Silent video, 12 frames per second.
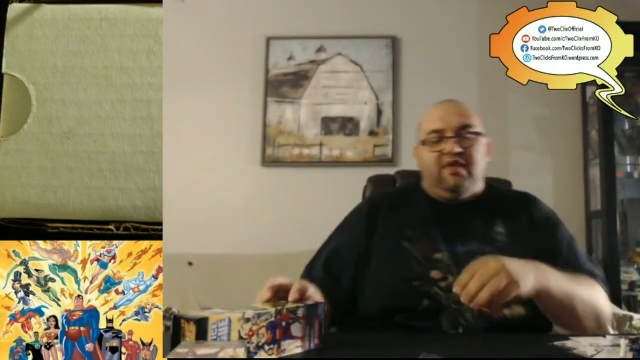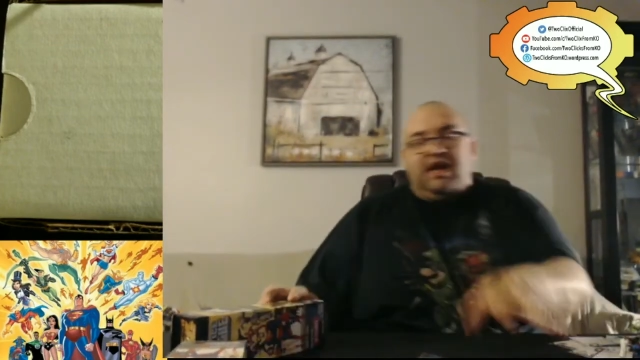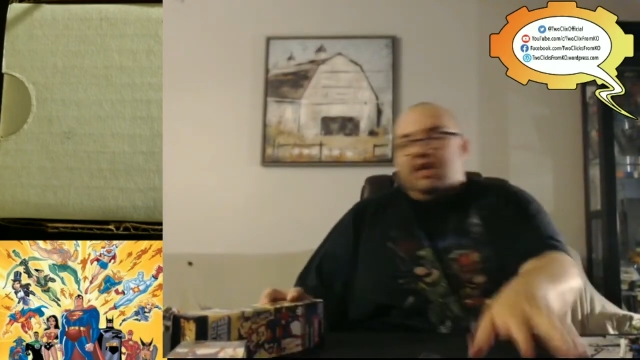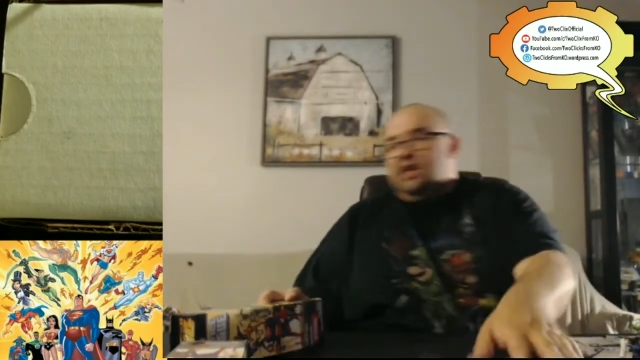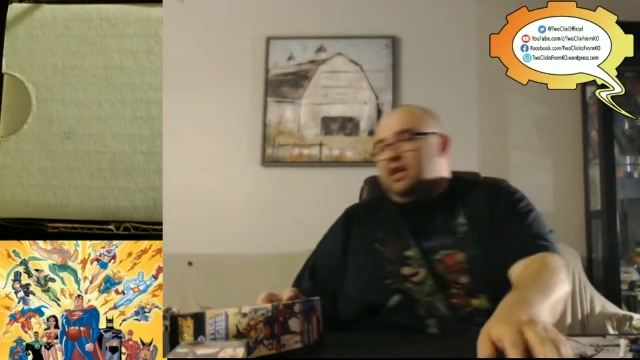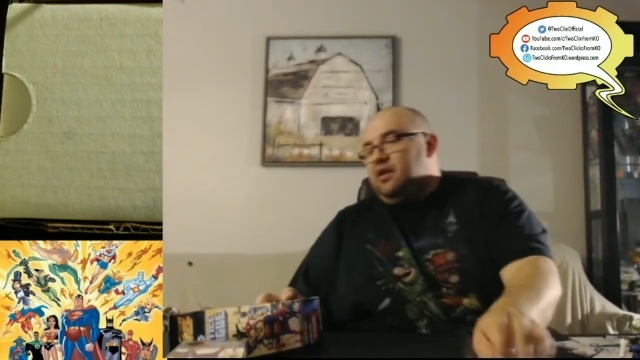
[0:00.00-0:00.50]

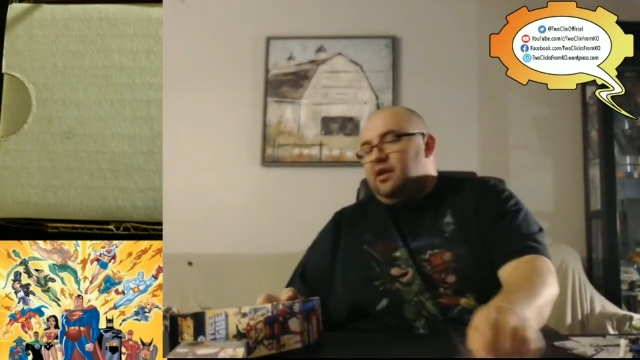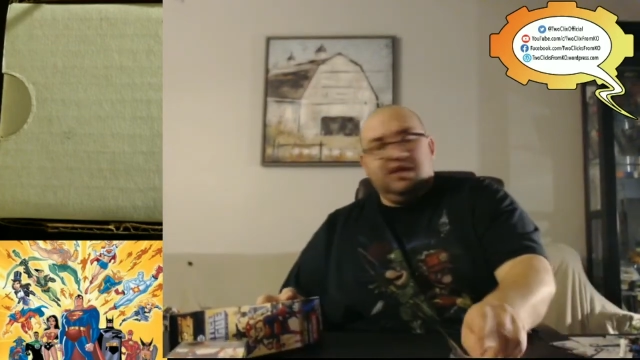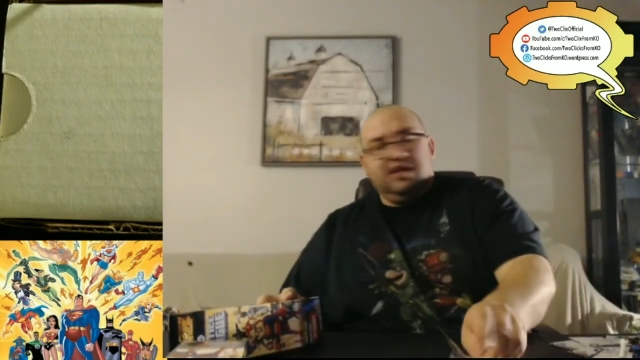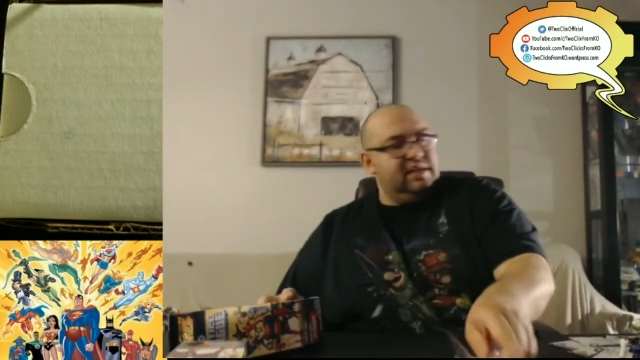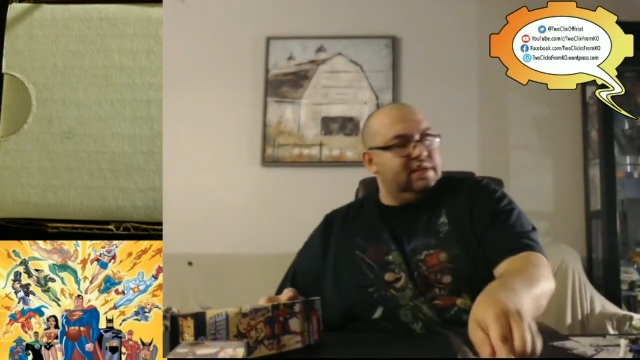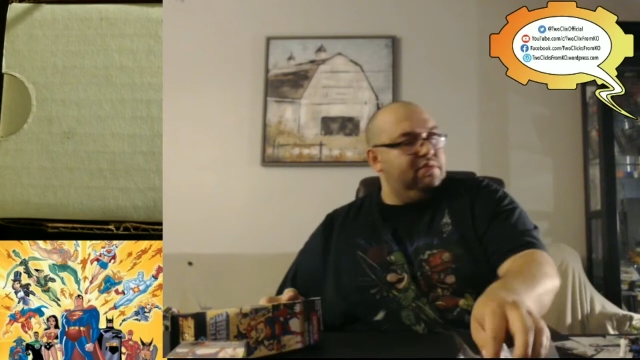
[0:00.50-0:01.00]
actually
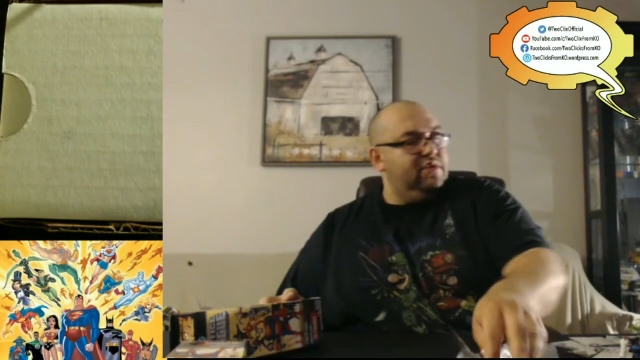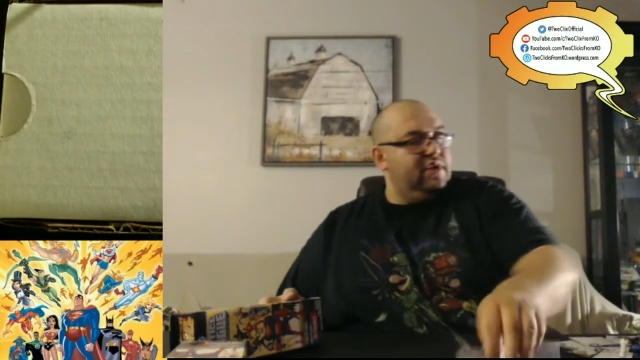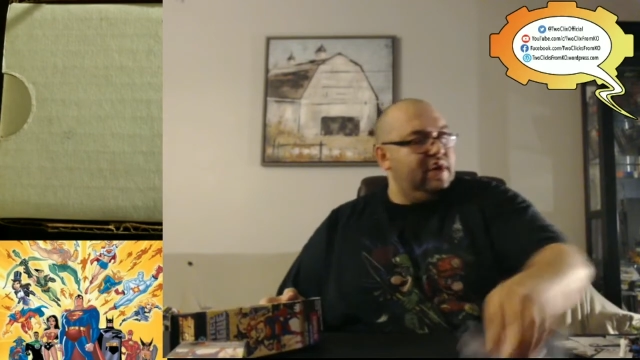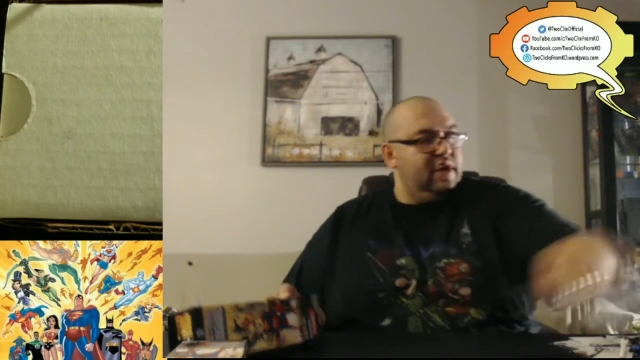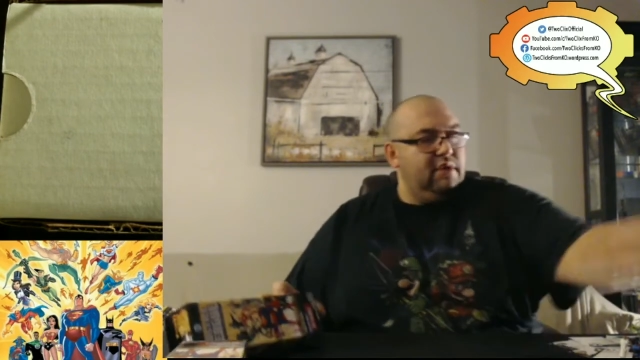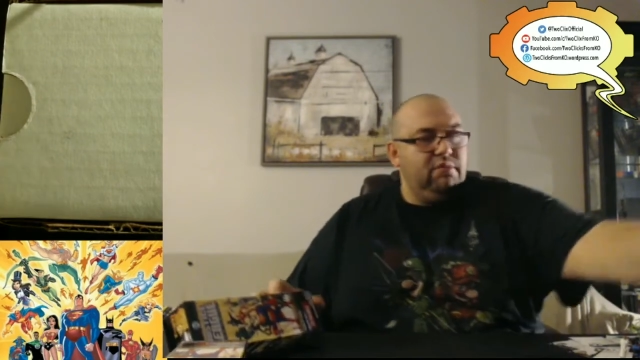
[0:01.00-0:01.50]
cut the sound
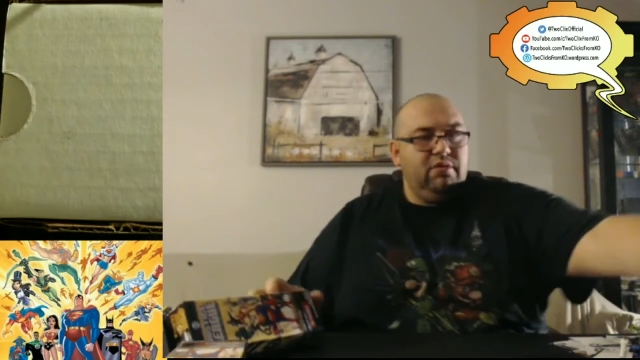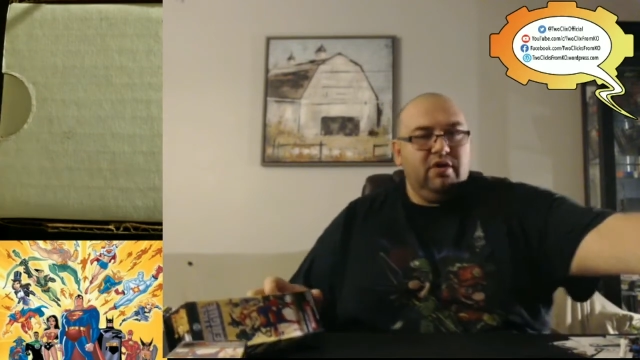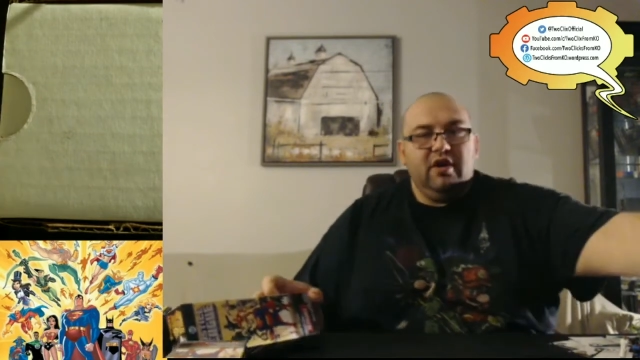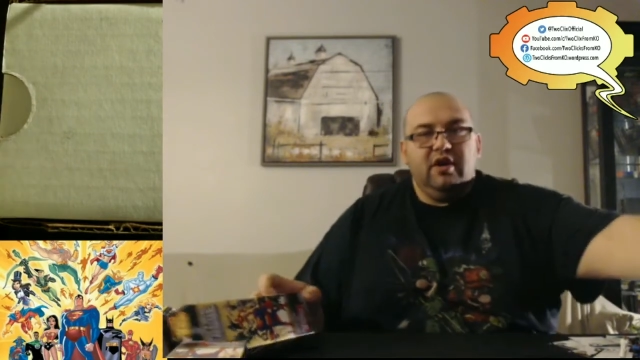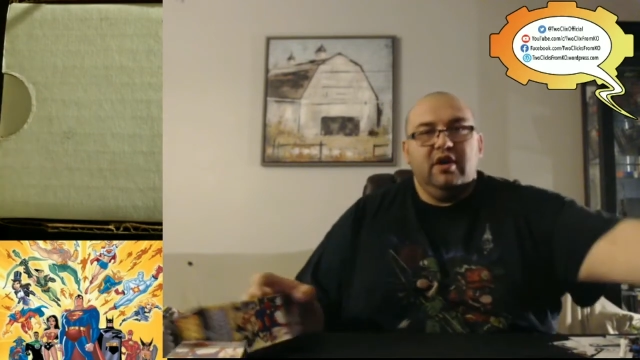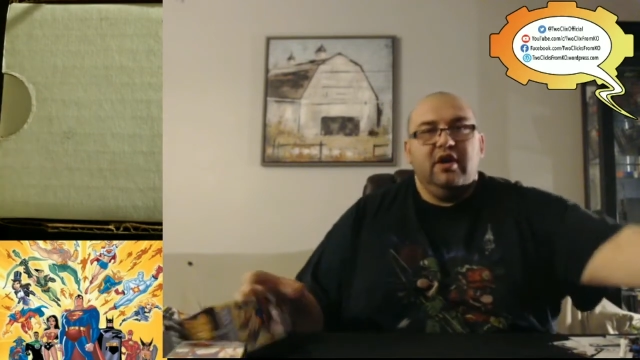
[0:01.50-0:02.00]
out
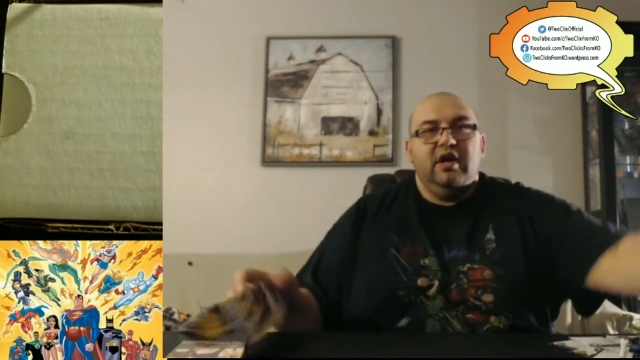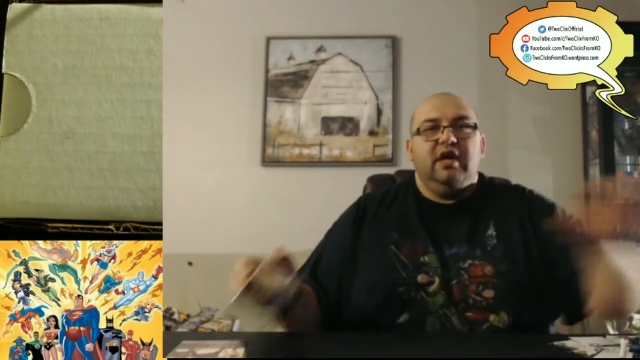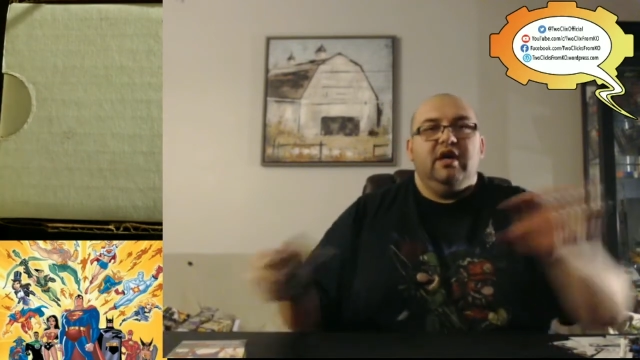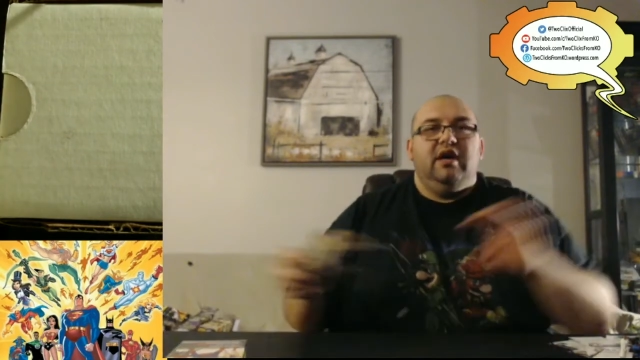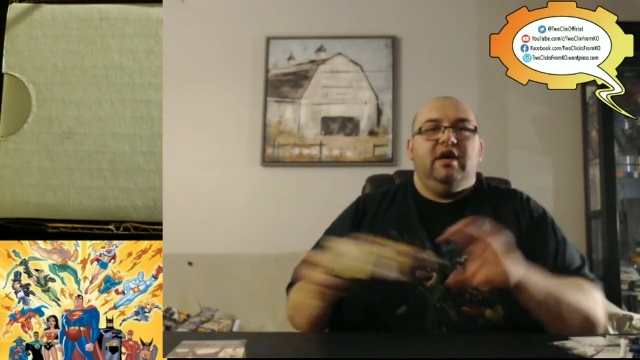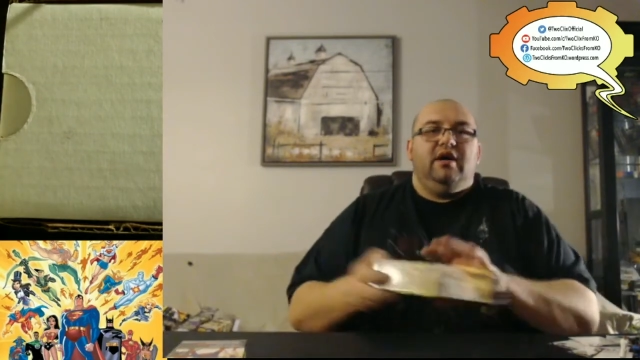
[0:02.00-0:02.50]
on the
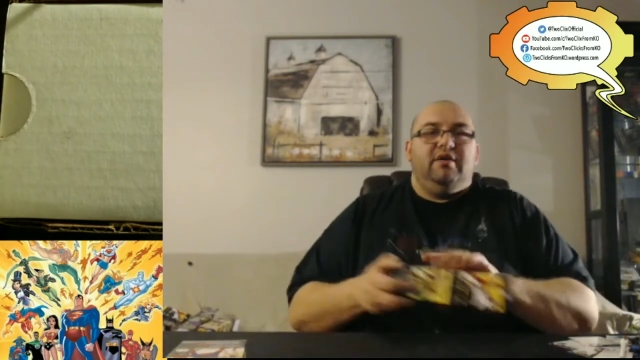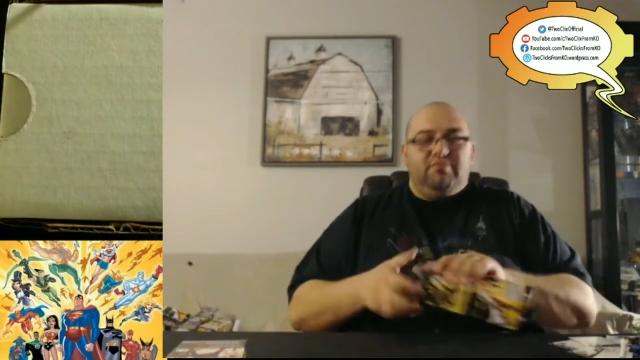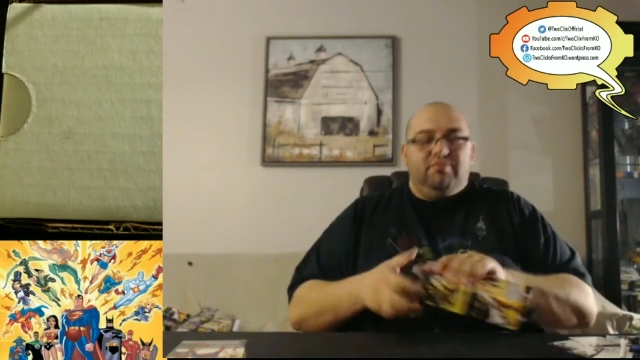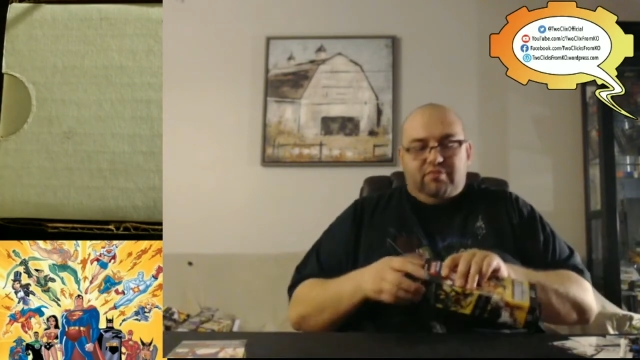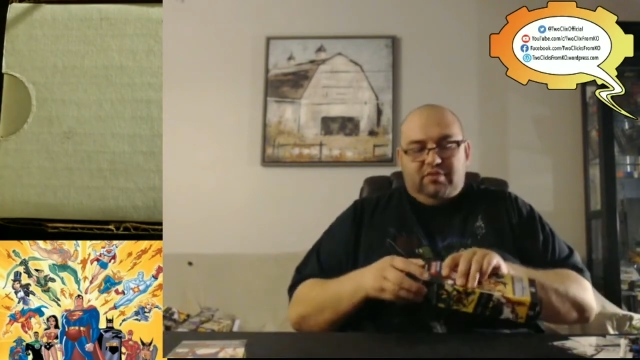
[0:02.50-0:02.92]
original recording.